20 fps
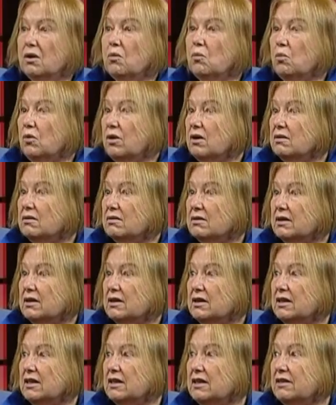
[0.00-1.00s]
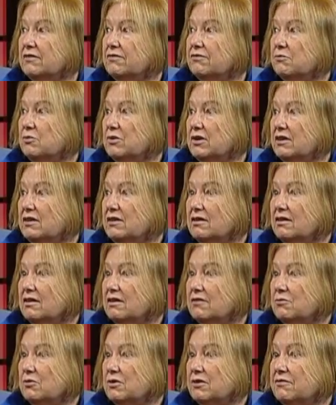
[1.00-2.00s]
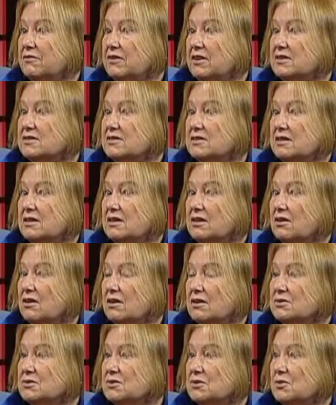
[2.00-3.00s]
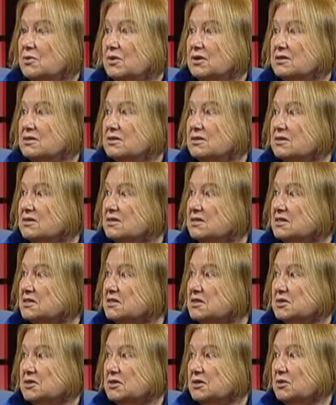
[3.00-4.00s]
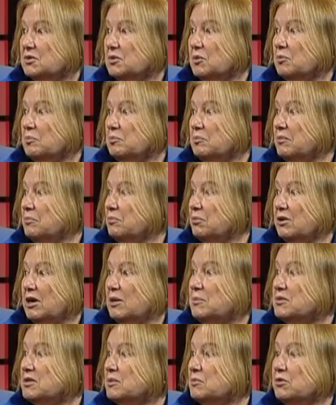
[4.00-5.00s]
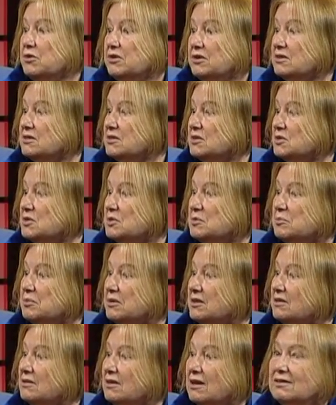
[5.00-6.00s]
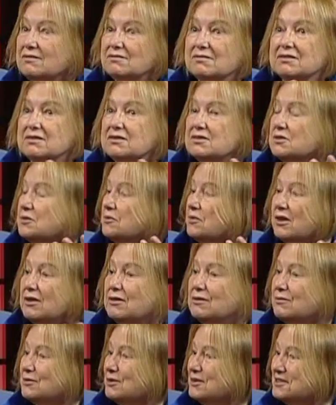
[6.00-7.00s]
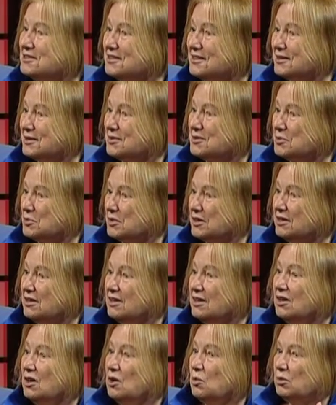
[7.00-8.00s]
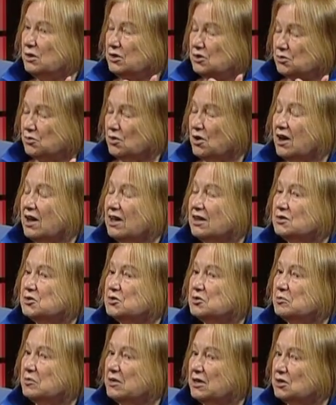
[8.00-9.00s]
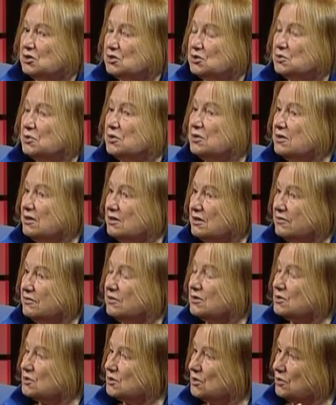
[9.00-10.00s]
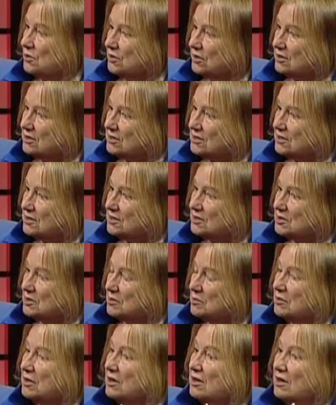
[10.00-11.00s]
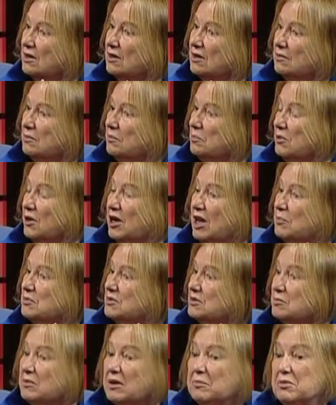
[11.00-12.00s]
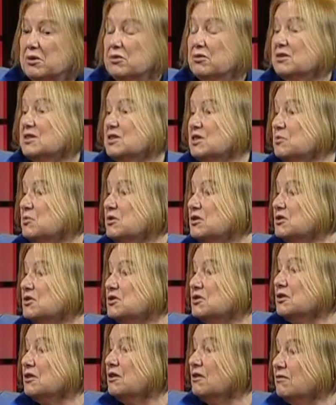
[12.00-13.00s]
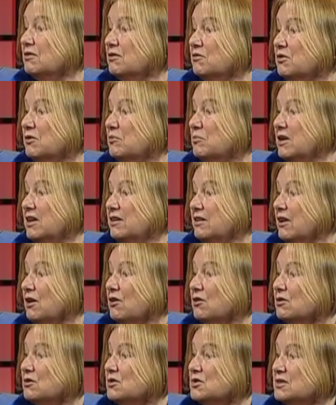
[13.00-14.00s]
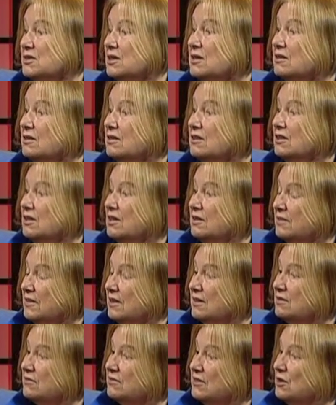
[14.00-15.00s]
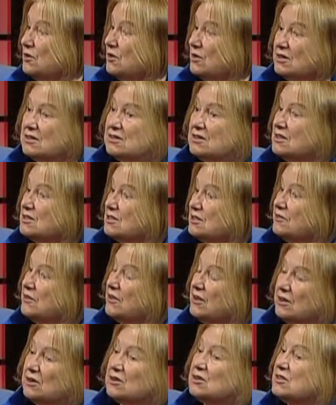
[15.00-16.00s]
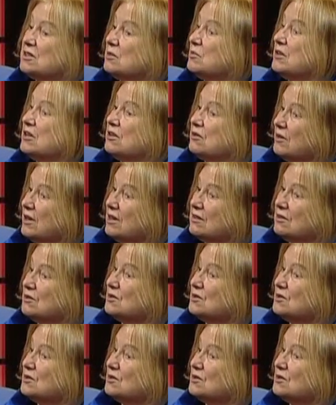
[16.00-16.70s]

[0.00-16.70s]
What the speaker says: Well, if we face any consequences, it's, you know, perhaps some criticism, but that is irrelevant to us. We try to make sure that if there's criticism, perhaps it might be criticism we deserve. If we've made errors, then if they criticize us for errors, then we correct